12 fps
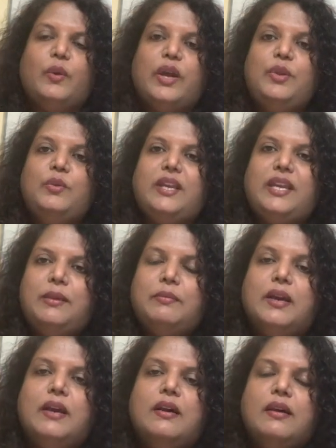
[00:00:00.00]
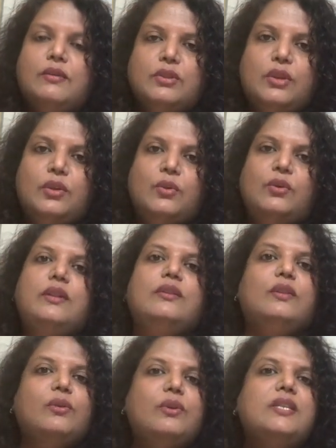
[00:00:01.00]
Why do we keep the load?
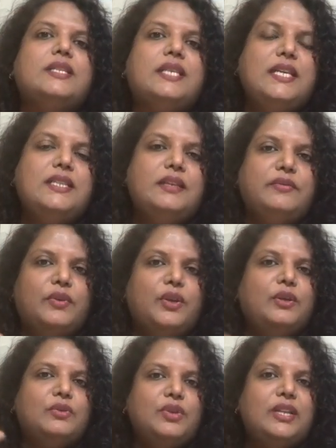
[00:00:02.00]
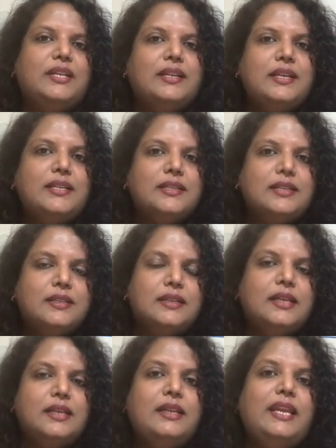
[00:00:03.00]
The load is easy for you to increase it
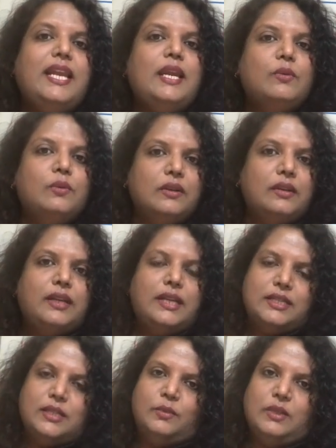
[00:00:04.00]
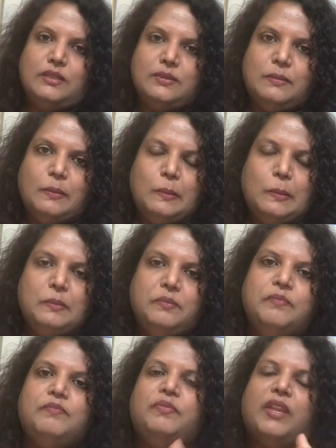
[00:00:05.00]
in equal intervals.
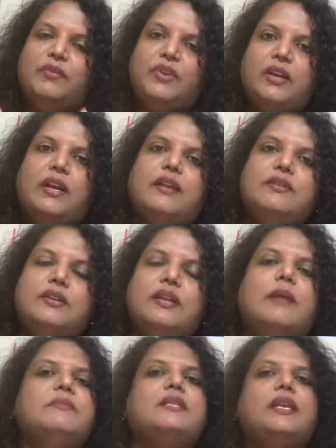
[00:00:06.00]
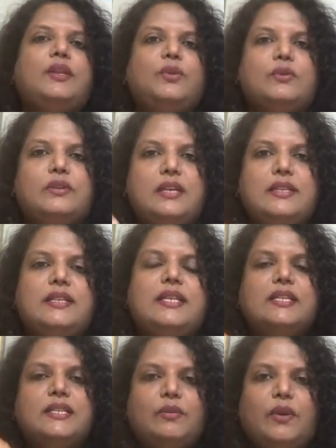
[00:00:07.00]
If you take 100 grams, then you easily
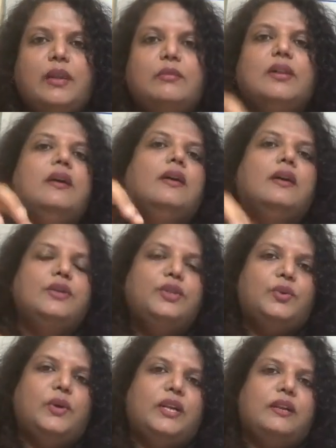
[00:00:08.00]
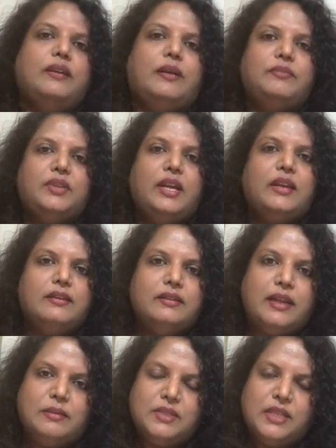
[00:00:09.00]
it's available 200 gram, 300
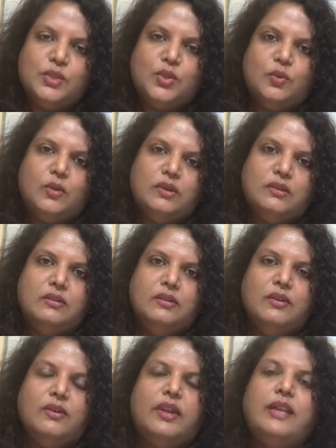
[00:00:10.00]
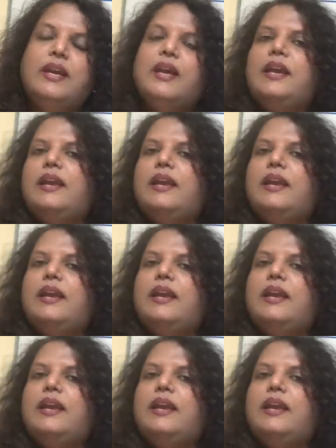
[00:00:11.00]
grams and so on. All right.